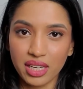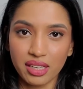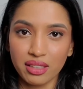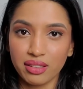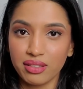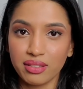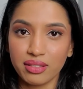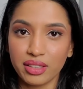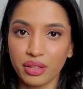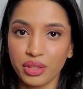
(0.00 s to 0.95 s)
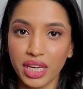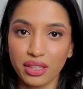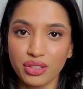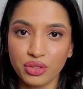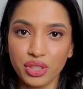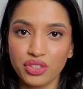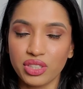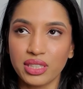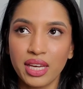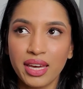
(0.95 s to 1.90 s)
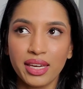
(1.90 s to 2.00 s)
in, you know, the industry, just
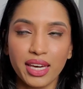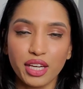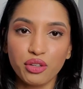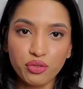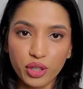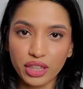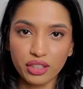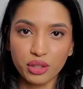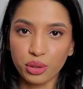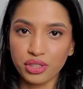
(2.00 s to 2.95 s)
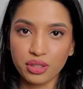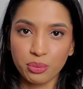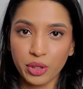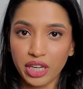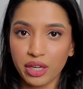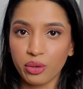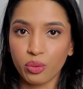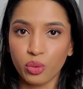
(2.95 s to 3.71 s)
get your foot in the door somewhere,